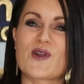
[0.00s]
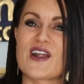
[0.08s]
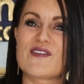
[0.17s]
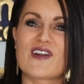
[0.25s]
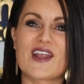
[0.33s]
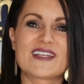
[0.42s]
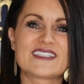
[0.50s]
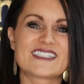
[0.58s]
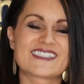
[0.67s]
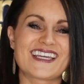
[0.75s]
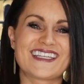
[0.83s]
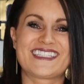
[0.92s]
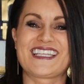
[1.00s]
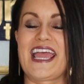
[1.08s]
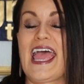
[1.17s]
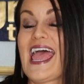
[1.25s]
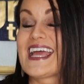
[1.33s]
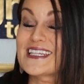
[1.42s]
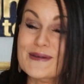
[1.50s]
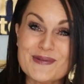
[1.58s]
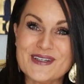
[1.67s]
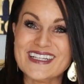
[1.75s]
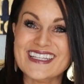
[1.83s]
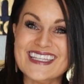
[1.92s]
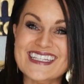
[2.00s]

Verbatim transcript: wherever I decide to end up putting